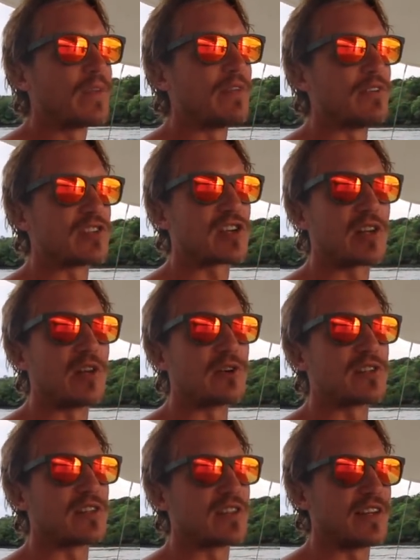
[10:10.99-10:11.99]
if it's
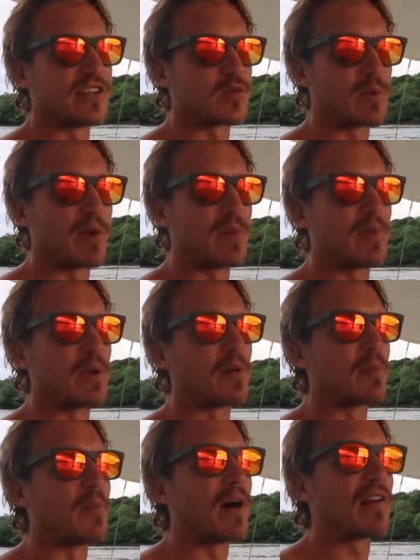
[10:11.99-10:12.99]
close to this, we might be able
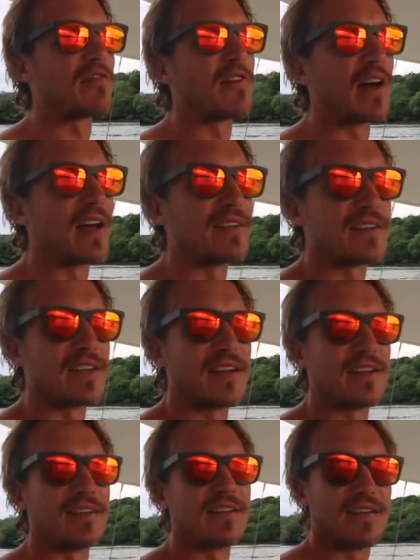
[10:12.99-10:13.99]
to modify it to
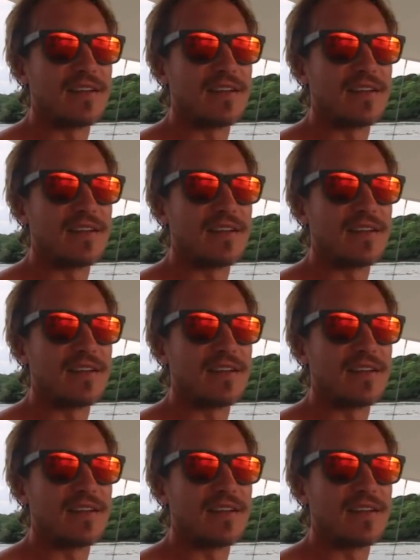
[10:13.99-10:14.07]
get it